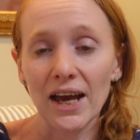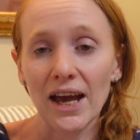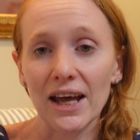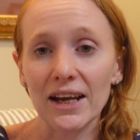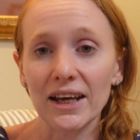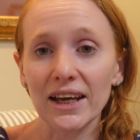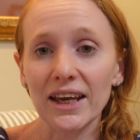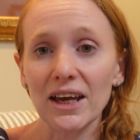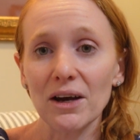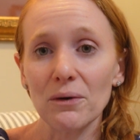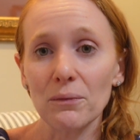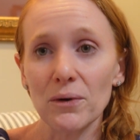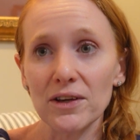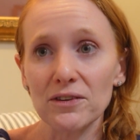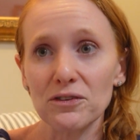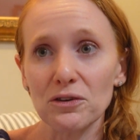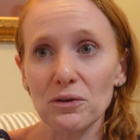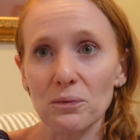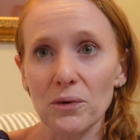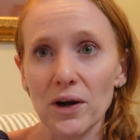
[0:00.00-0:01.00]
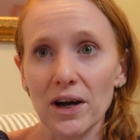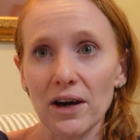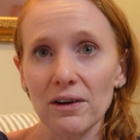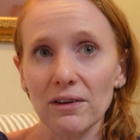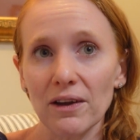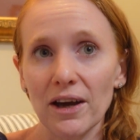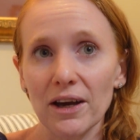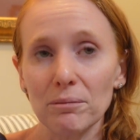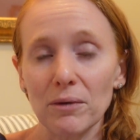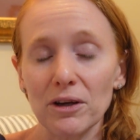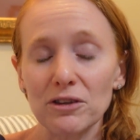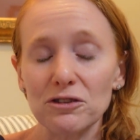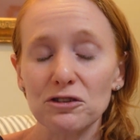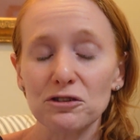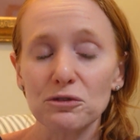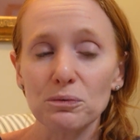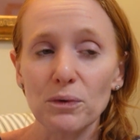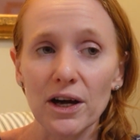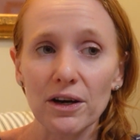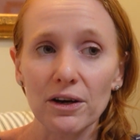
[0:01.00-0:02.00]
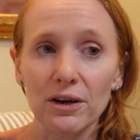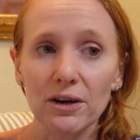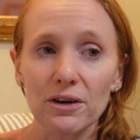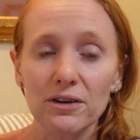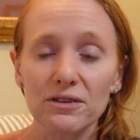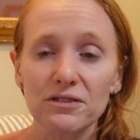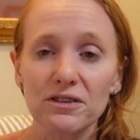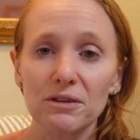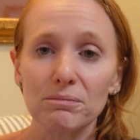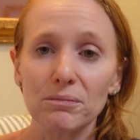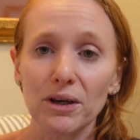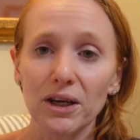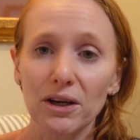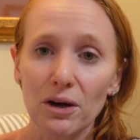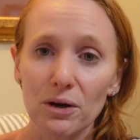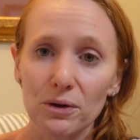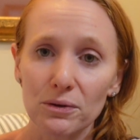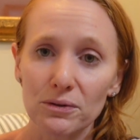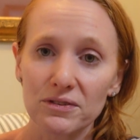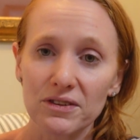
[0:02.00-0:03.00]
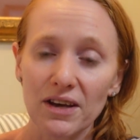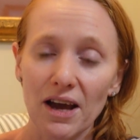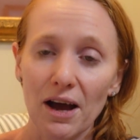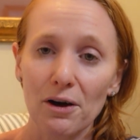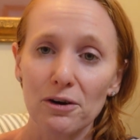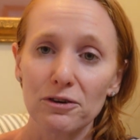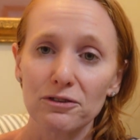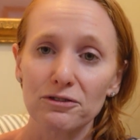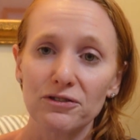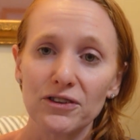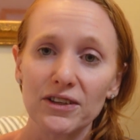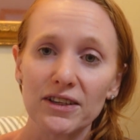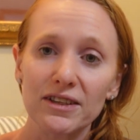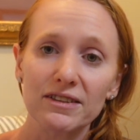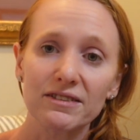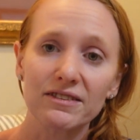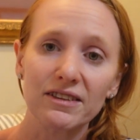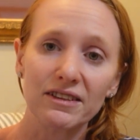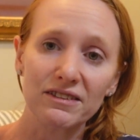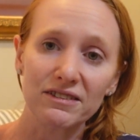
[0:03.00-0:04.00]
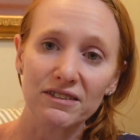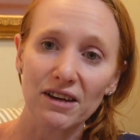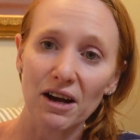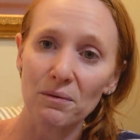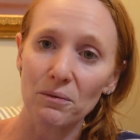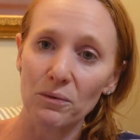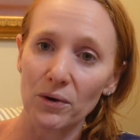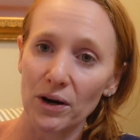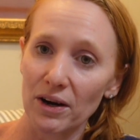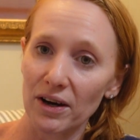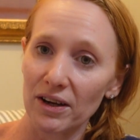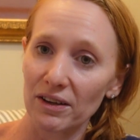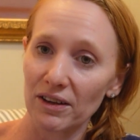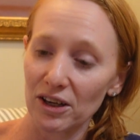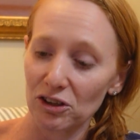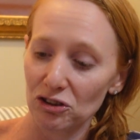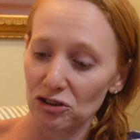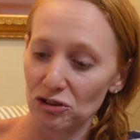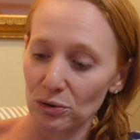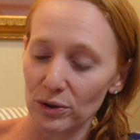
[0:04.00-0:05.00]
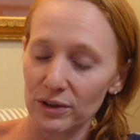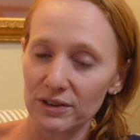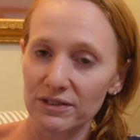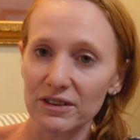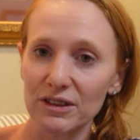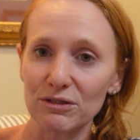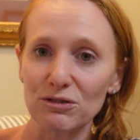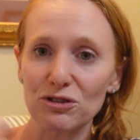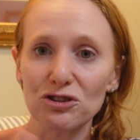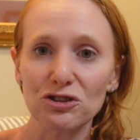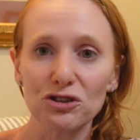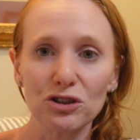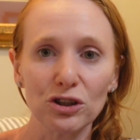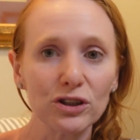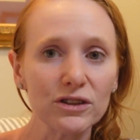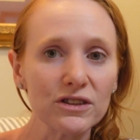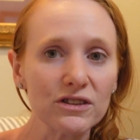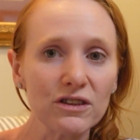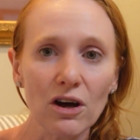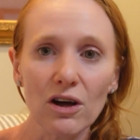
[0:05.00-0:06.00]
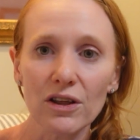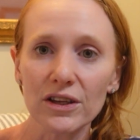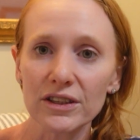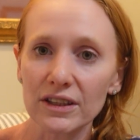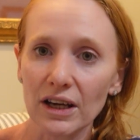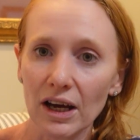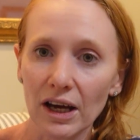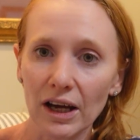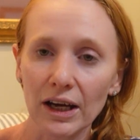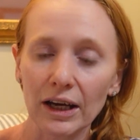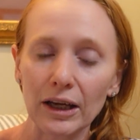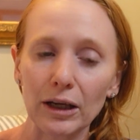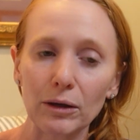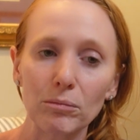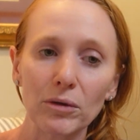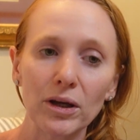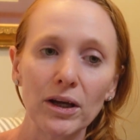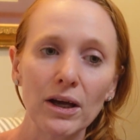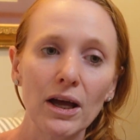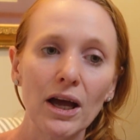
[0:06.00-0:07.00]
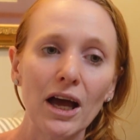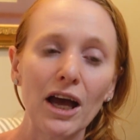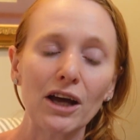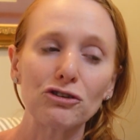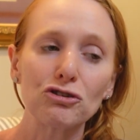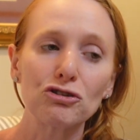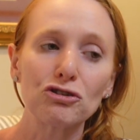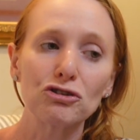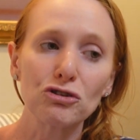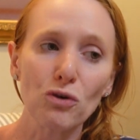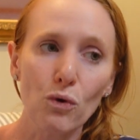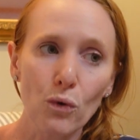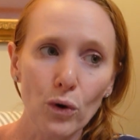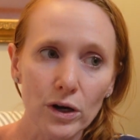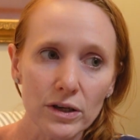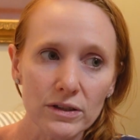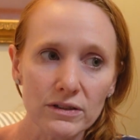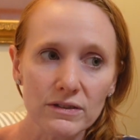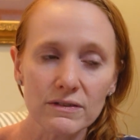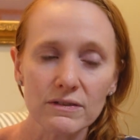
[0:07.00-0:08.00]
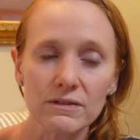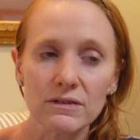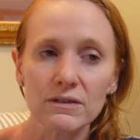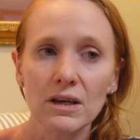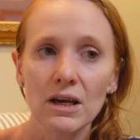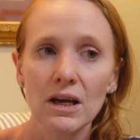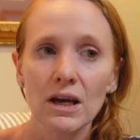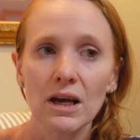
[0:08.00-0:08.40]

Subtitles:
And I can't wait to wear like my sweaters and my cozy outfits and stop wearing like short sleeve shirts all the time and shorts.